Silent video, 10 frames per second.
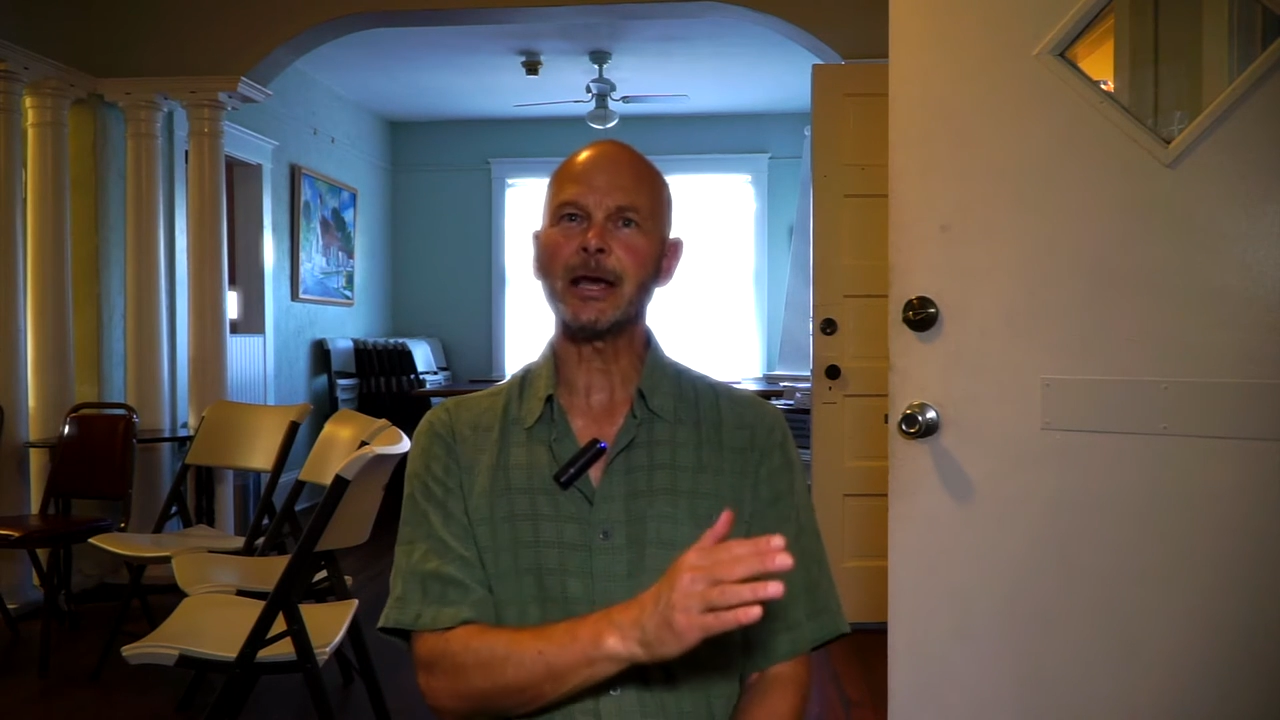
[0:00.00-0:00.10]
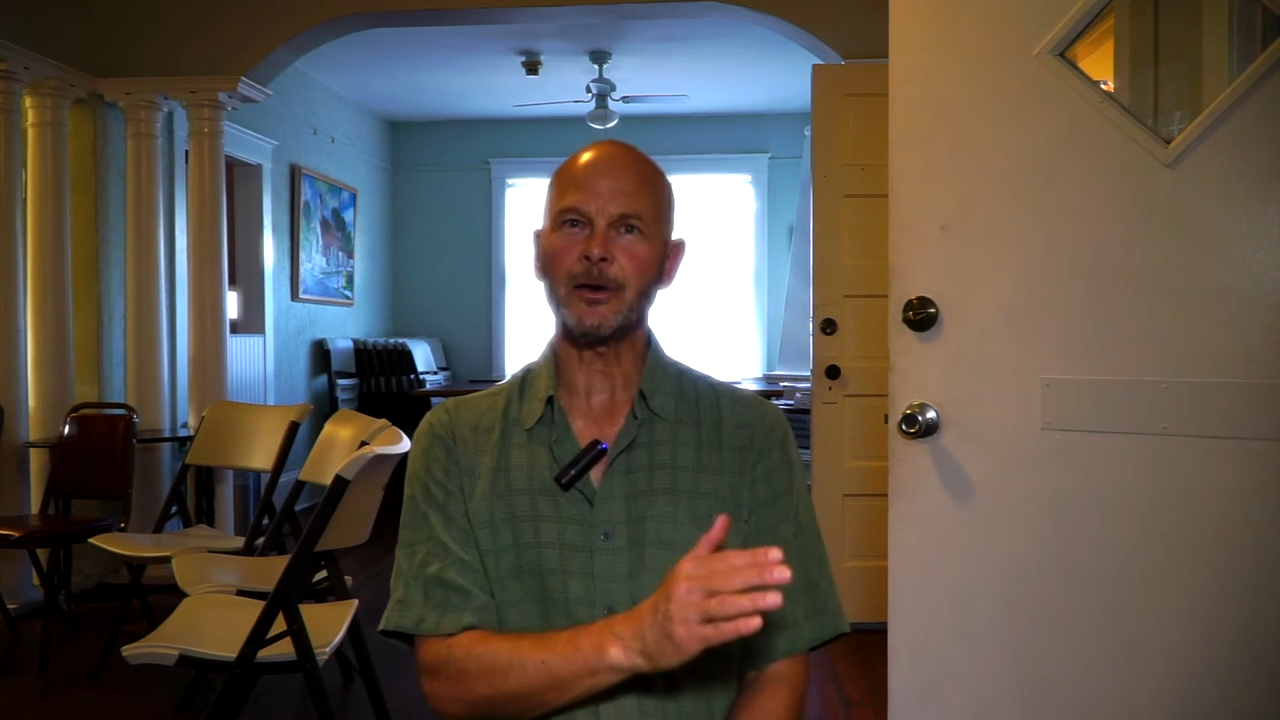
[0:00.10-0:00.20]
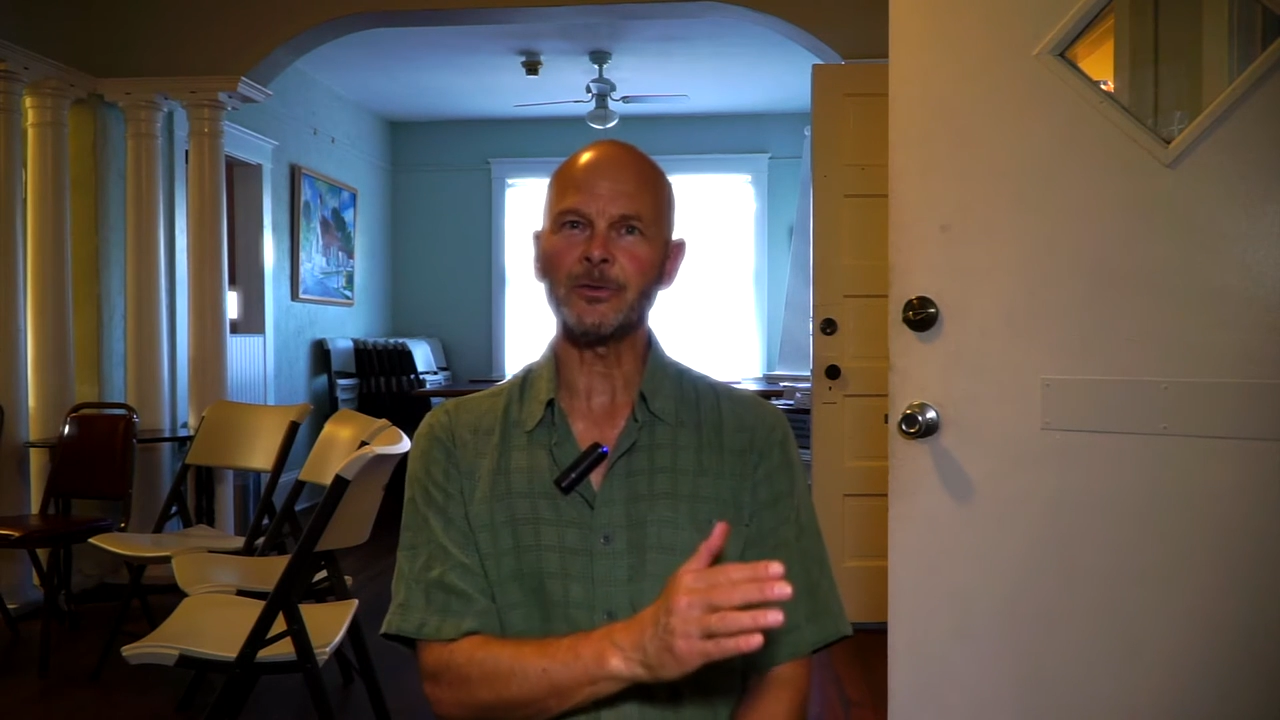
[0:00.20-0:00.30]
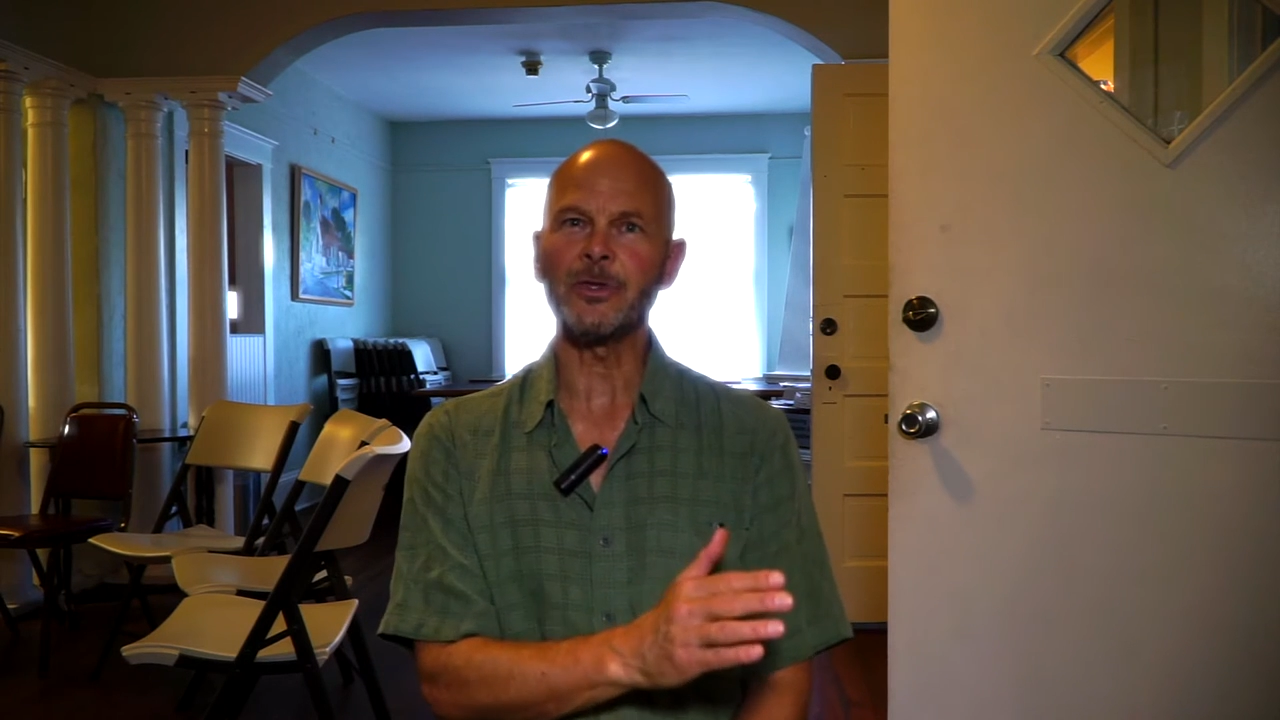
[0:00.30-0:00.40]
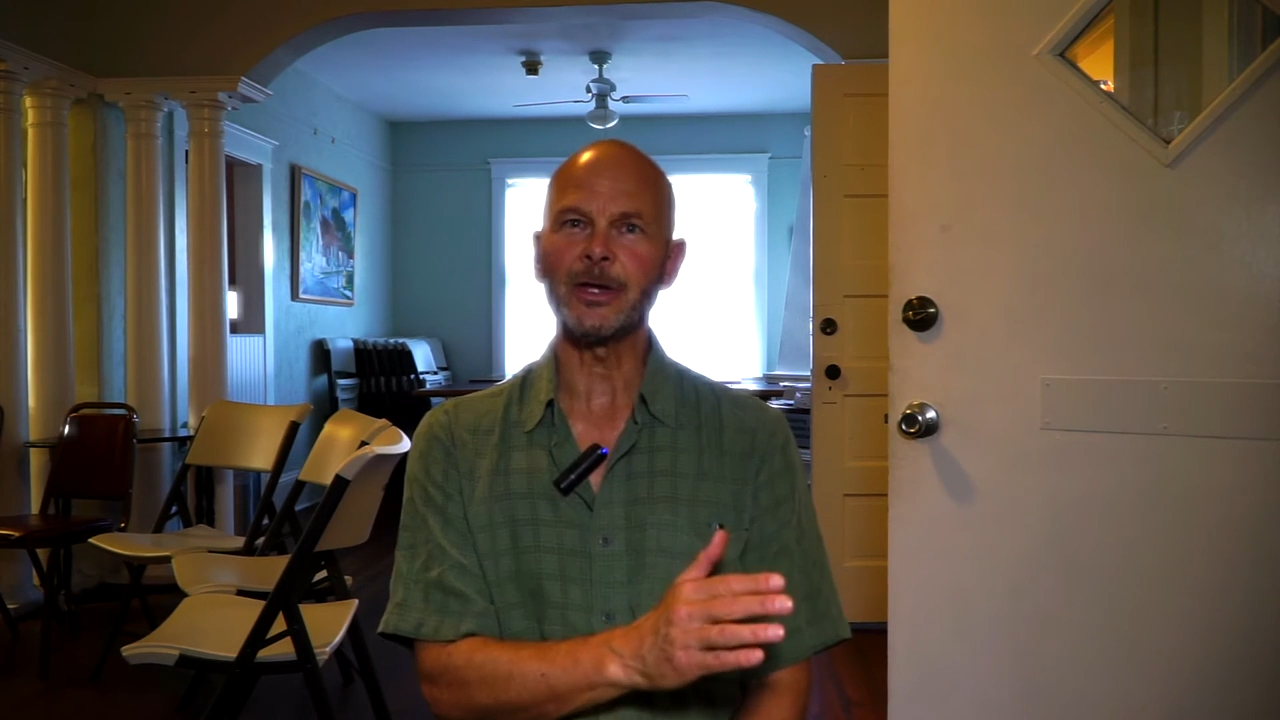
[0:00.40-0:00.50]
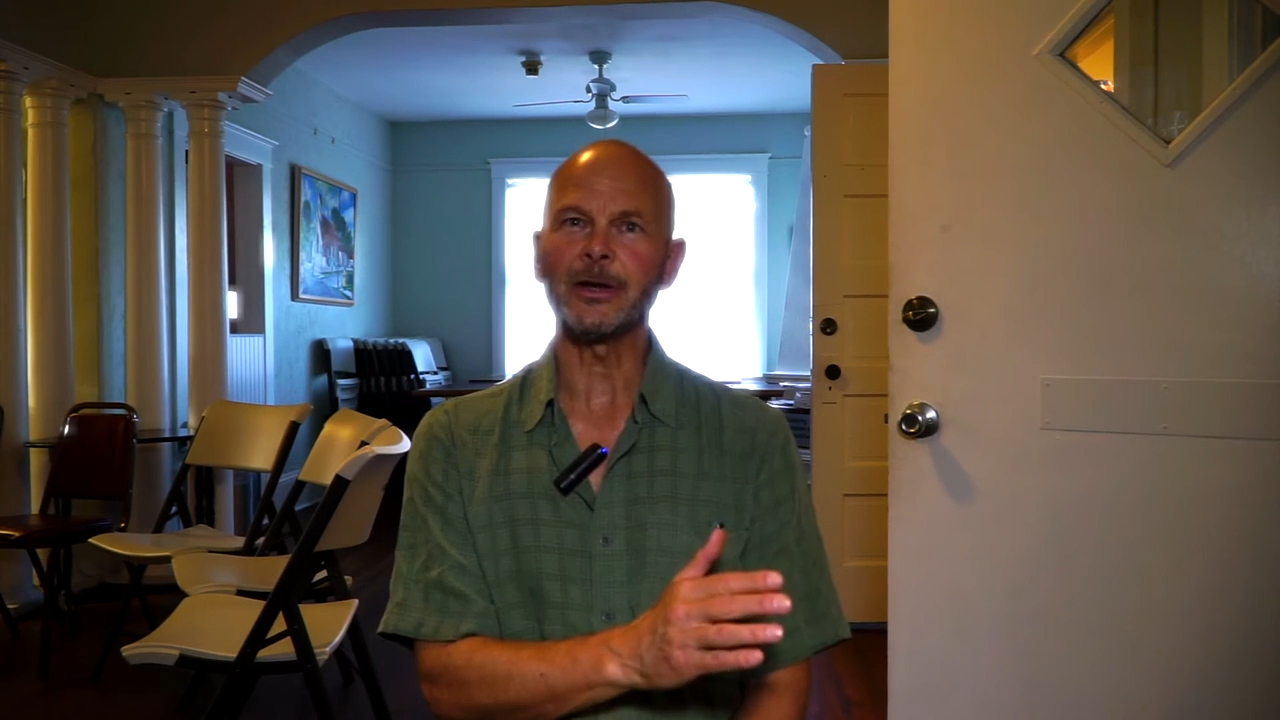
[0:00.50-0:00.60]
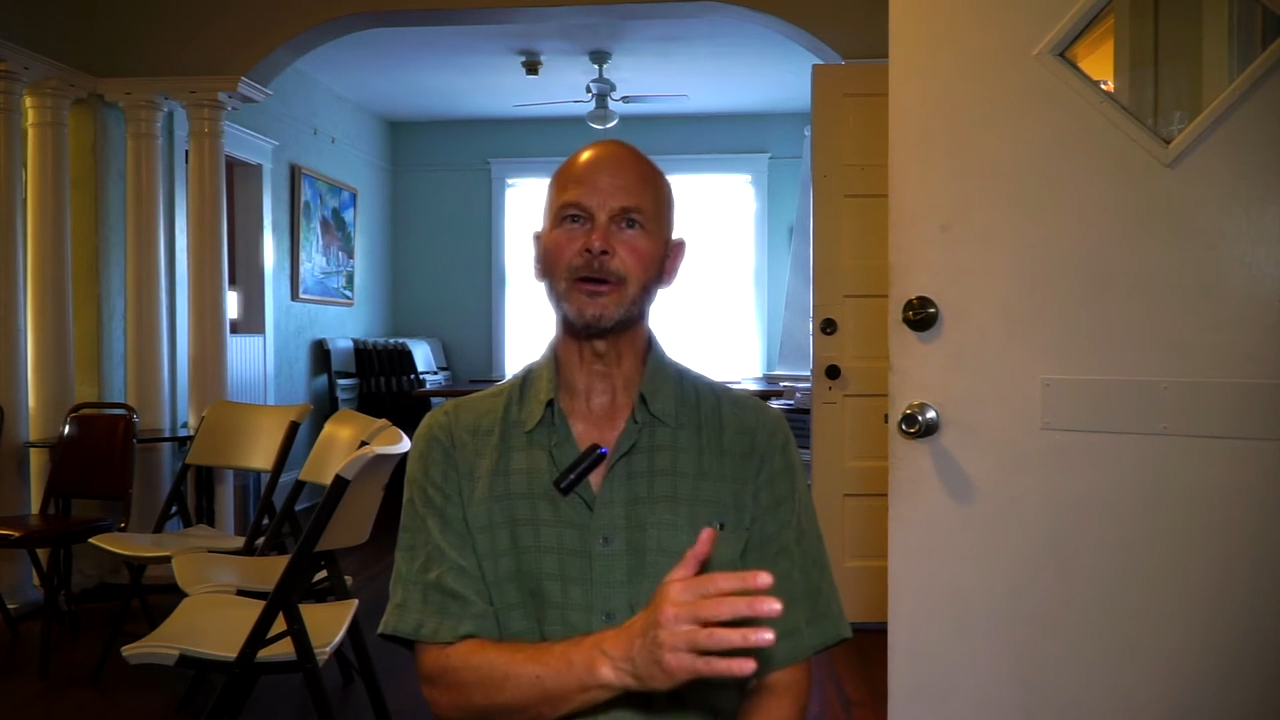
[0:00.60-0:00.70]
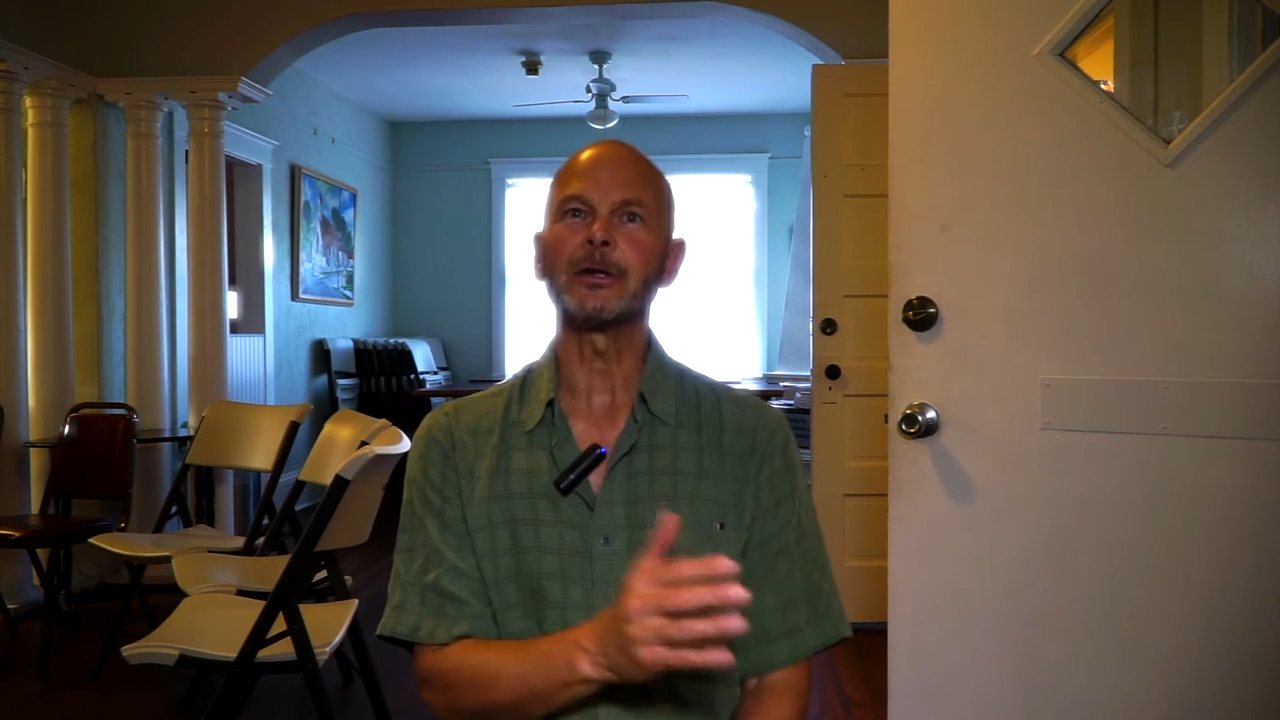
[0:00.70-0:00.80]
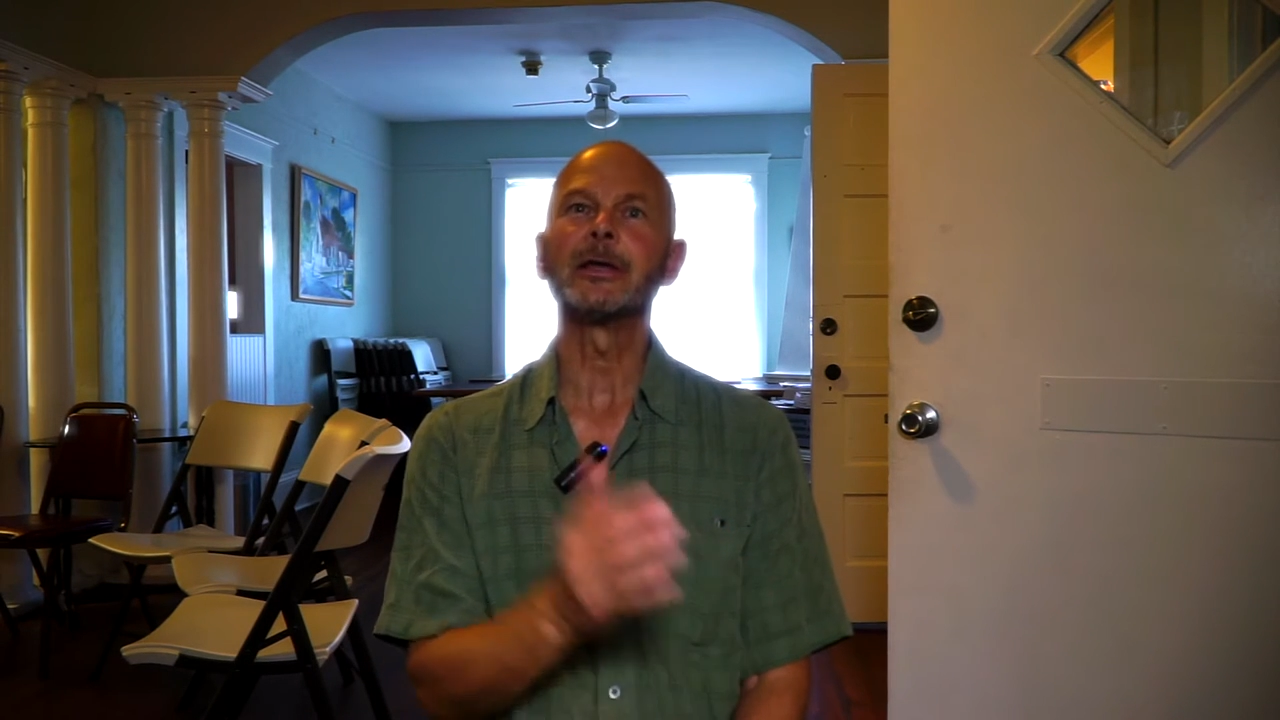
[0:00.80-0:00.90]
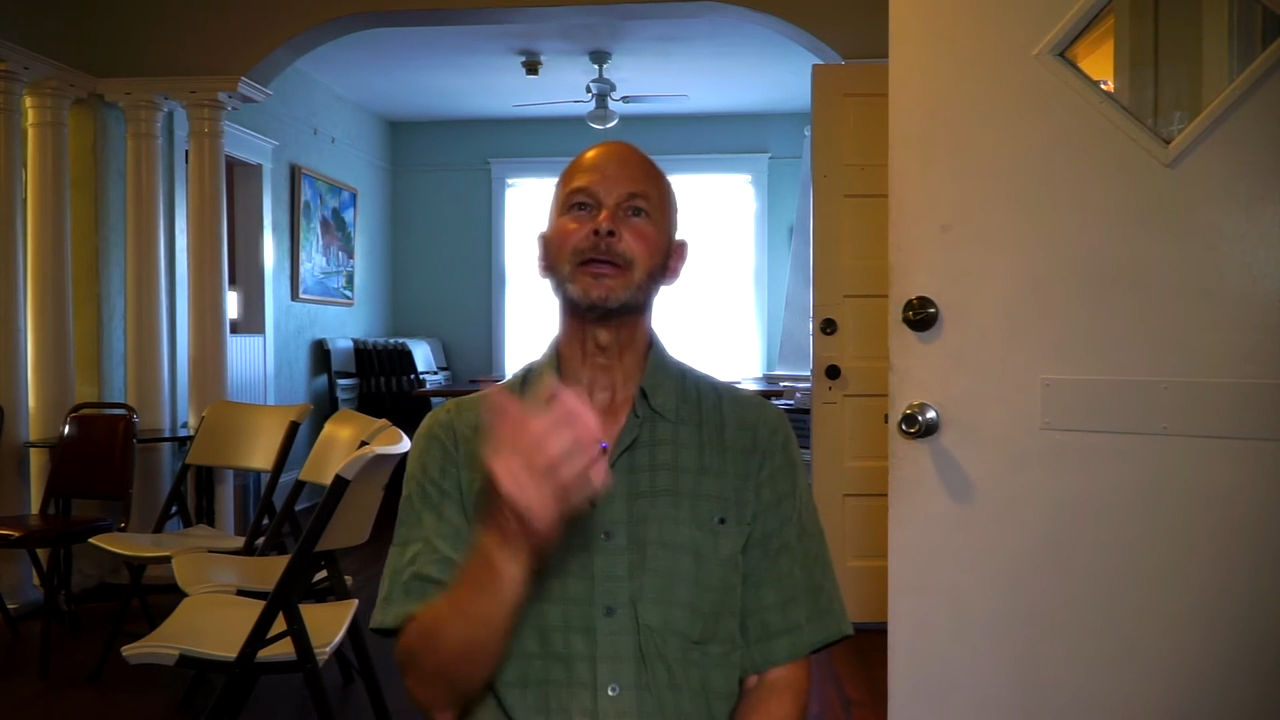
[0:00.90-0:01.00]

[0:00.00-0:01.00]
out there.